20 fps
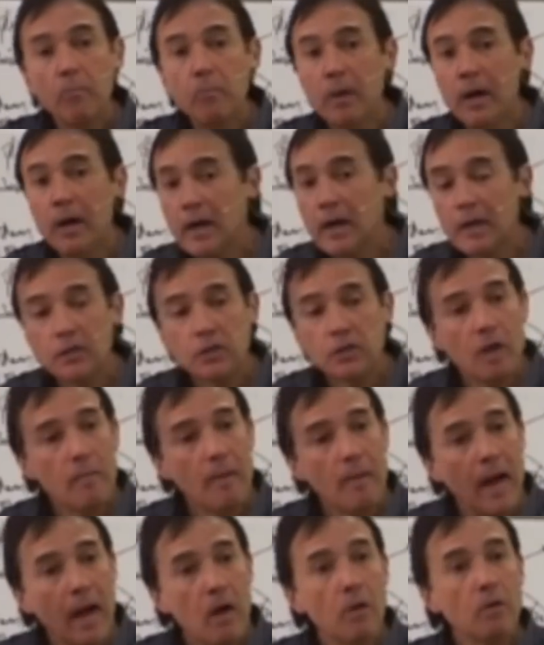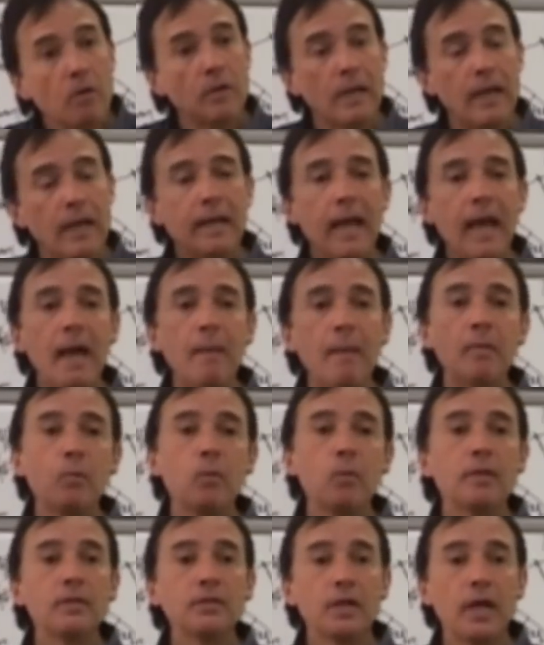But somehow it
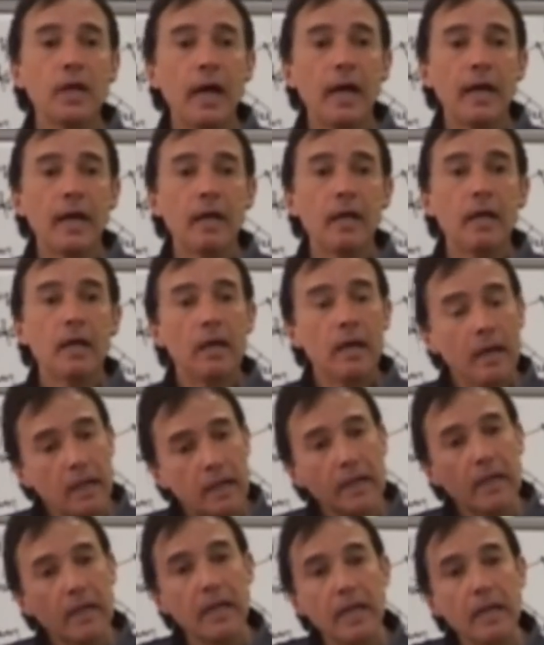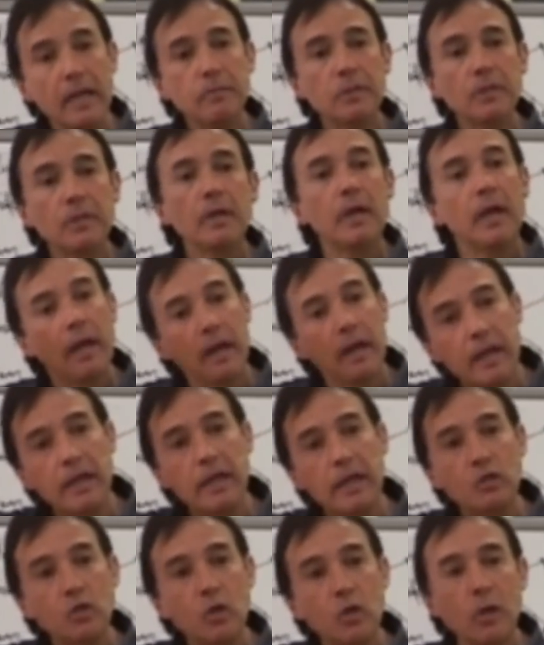happened with this guy, and he leaped, and
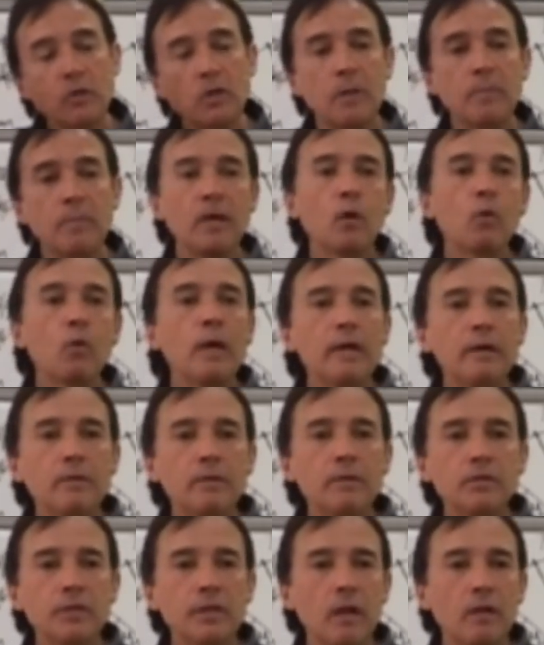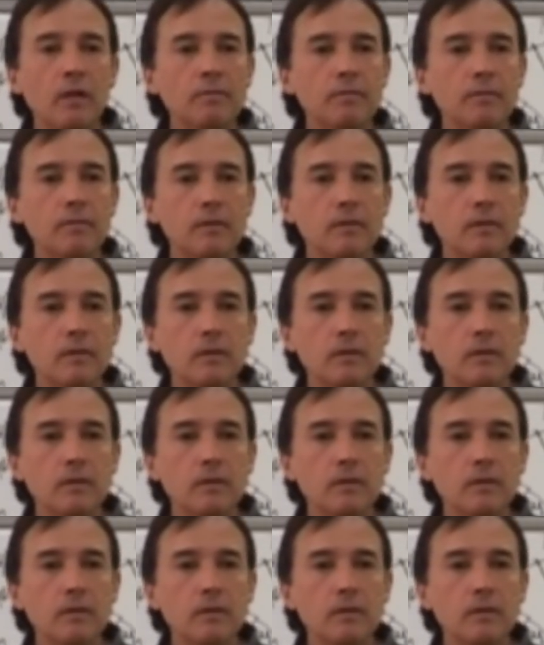he saw something greater than self.